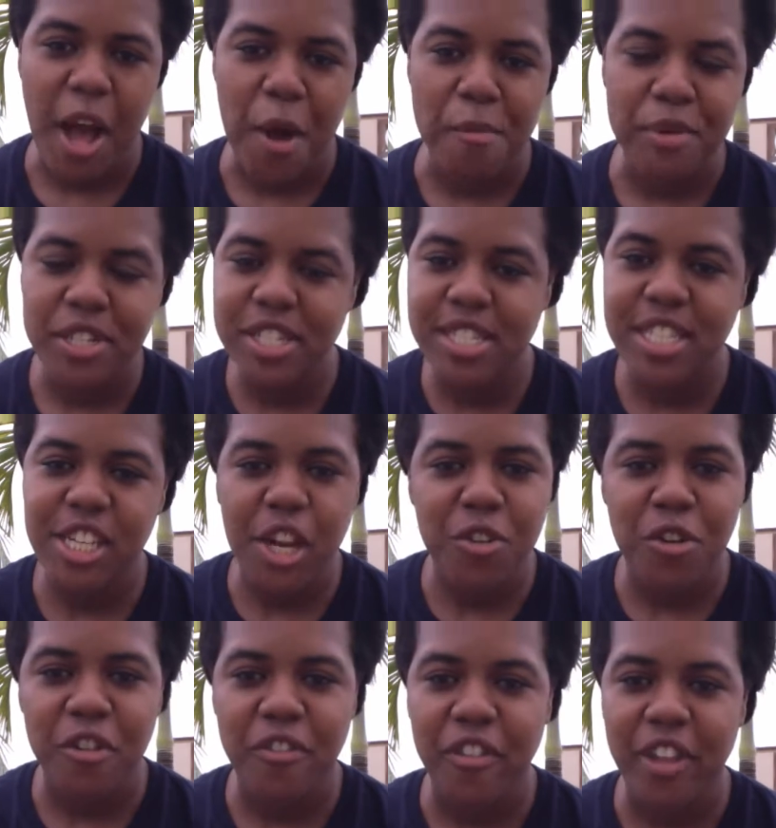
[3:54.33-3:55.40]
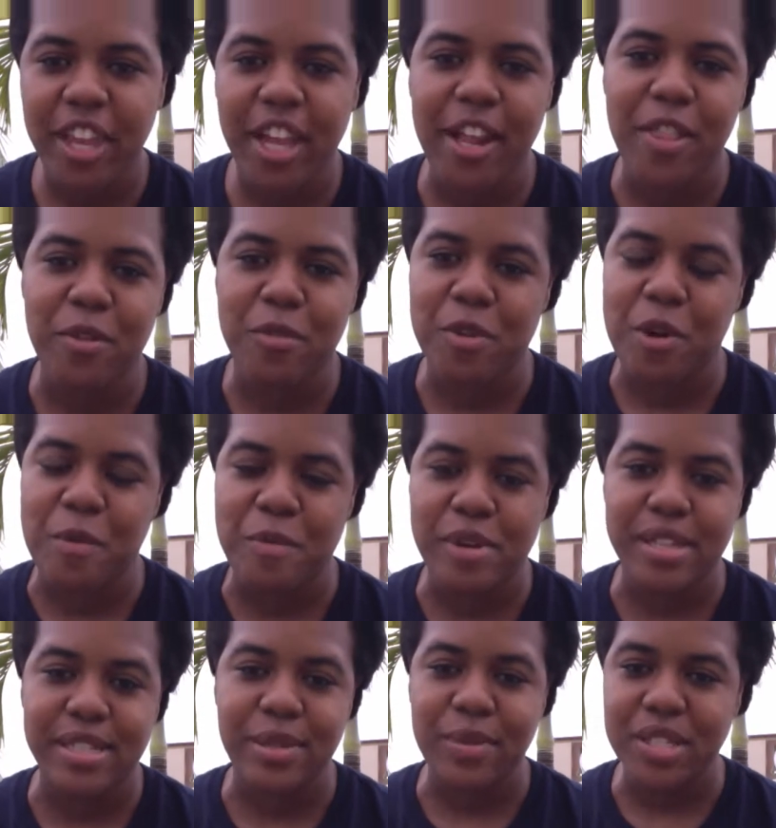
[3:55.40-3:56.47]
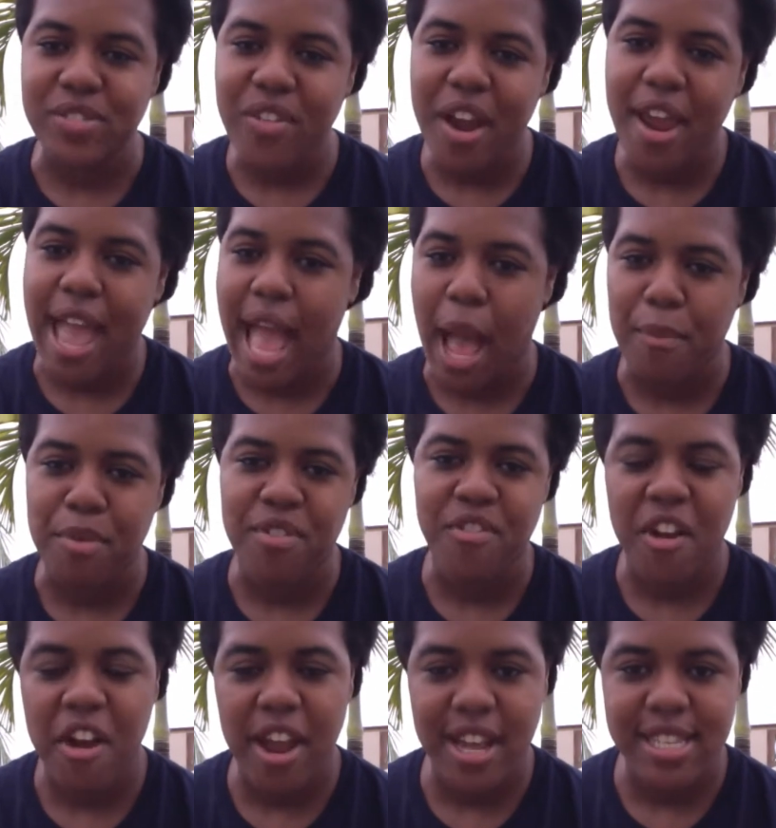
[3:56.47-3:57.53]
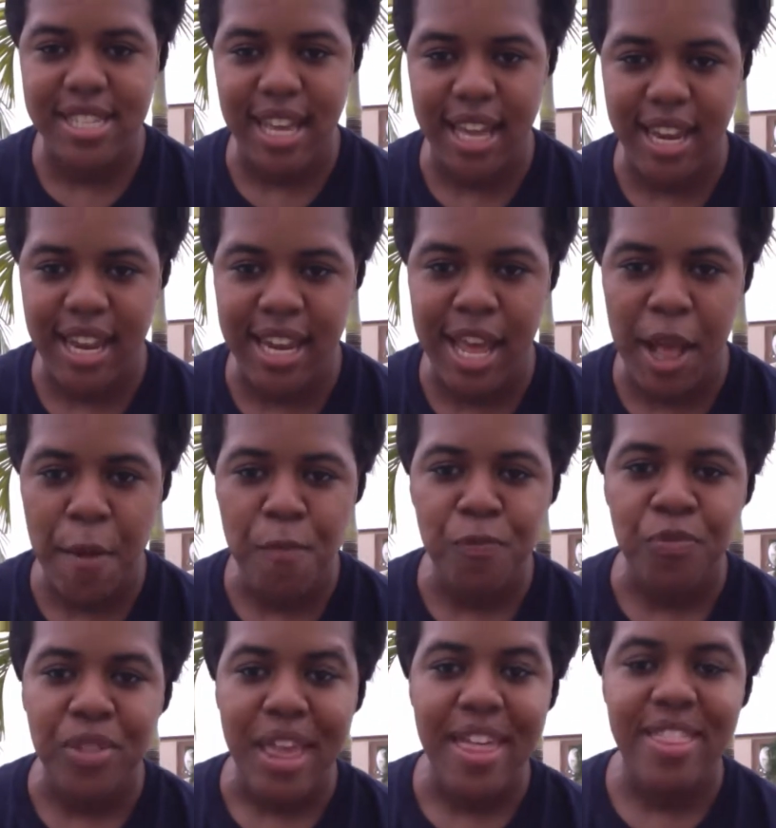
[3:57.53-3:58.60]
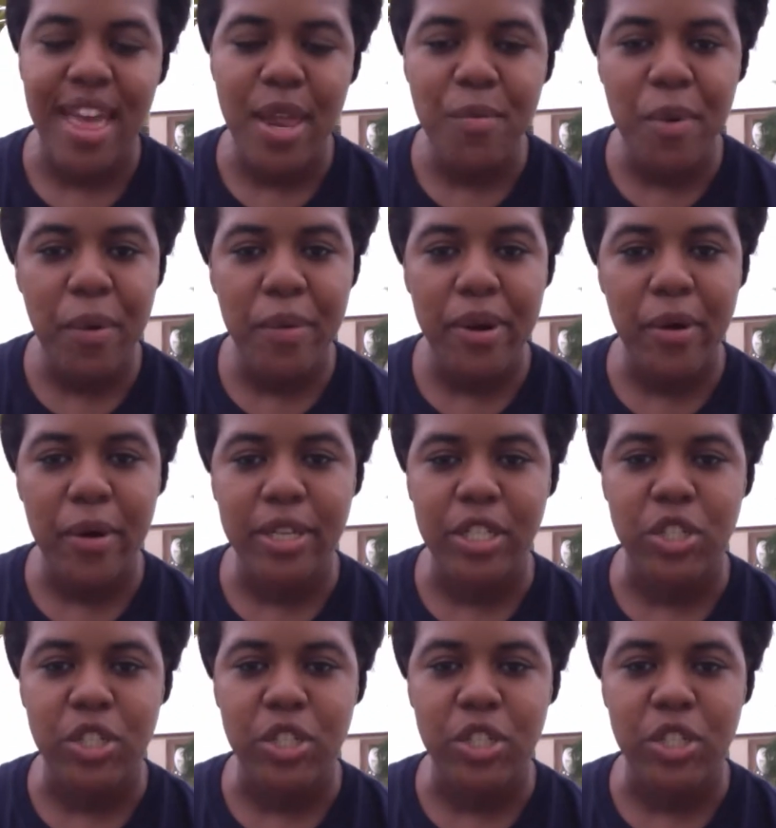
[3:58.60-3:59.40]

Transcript: but just the general feeling in the room was very happy, very excited. Then we were going to